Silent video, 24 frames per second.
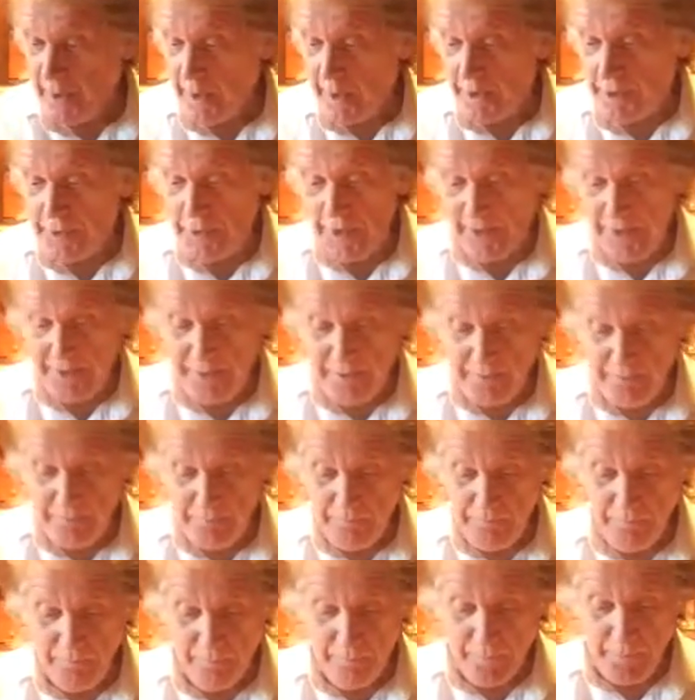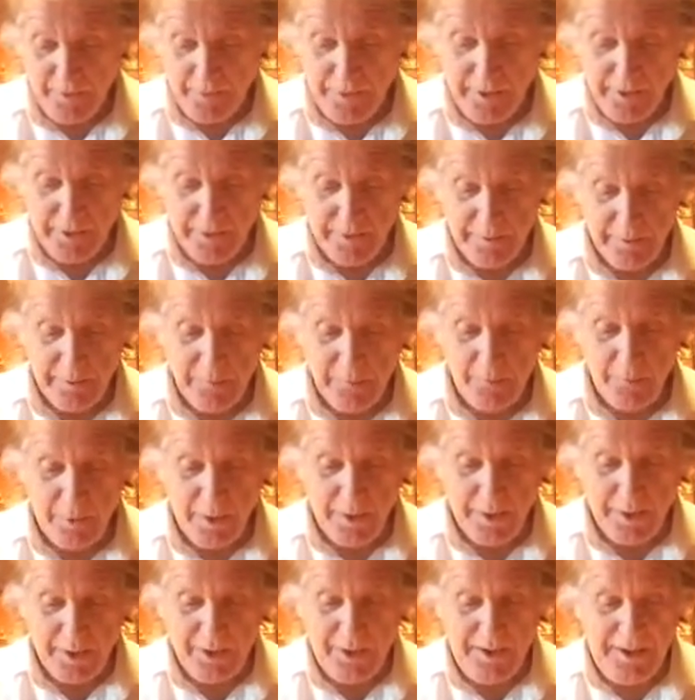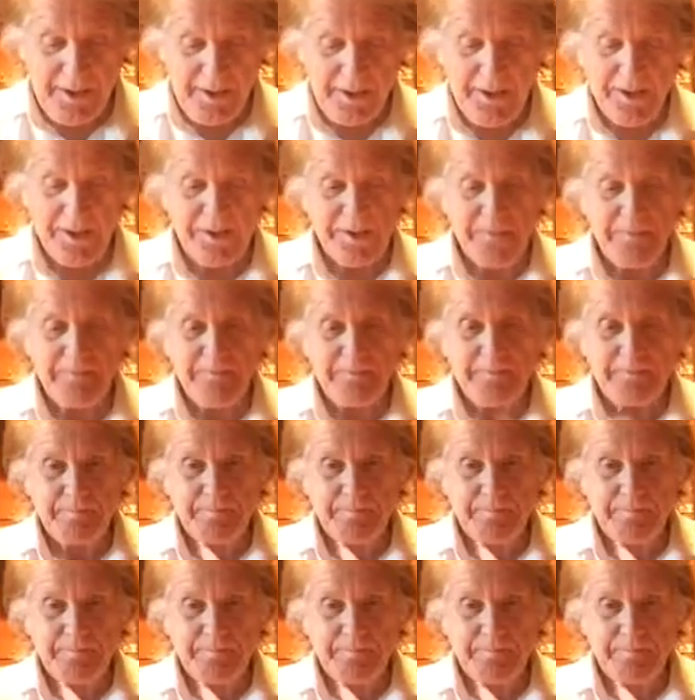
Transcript: And then you get one of these